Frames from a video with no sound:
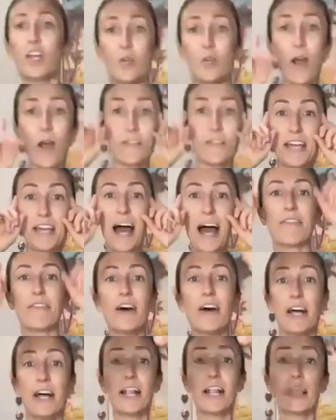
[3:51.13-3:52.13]
you have to
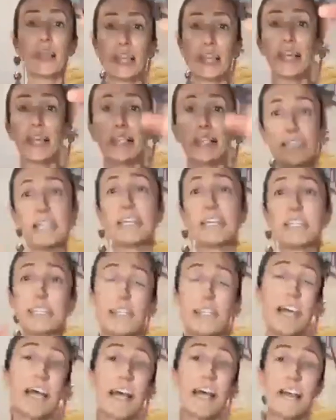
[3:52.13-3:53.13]
have
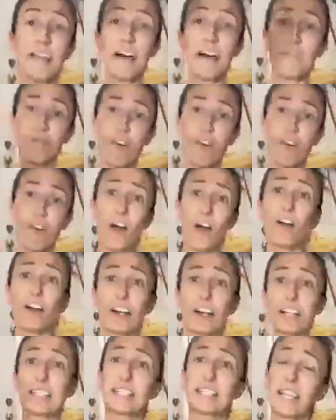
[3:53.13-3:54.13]
lenses that
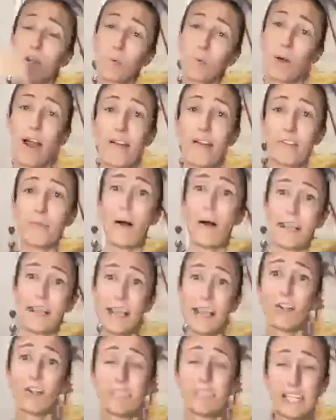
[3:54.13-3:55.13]
far exceed where
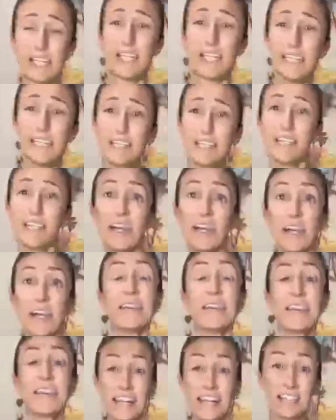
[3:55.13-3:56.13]
everybody else is.
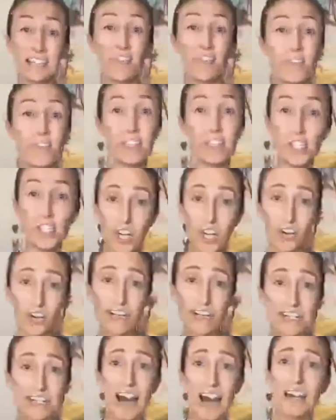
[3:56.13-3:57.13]
That's the
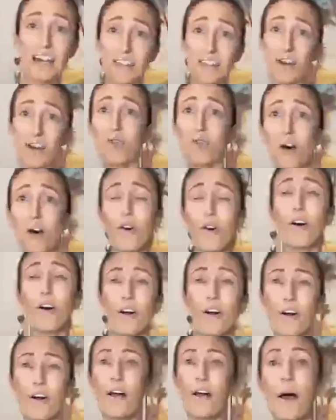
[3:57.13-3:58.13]
visionary side of our
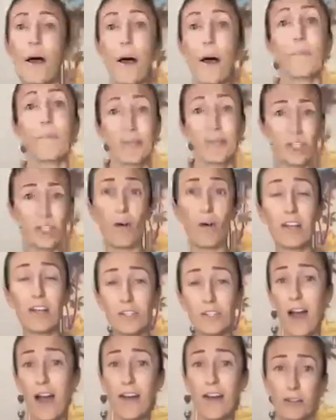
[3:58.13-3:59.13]
role. But you
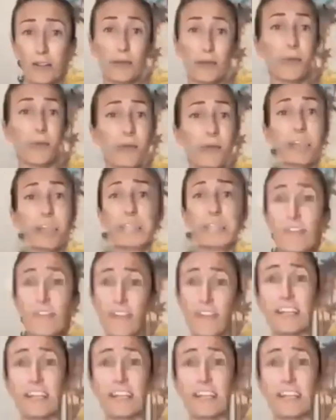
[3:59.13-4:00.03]
also have to be willing to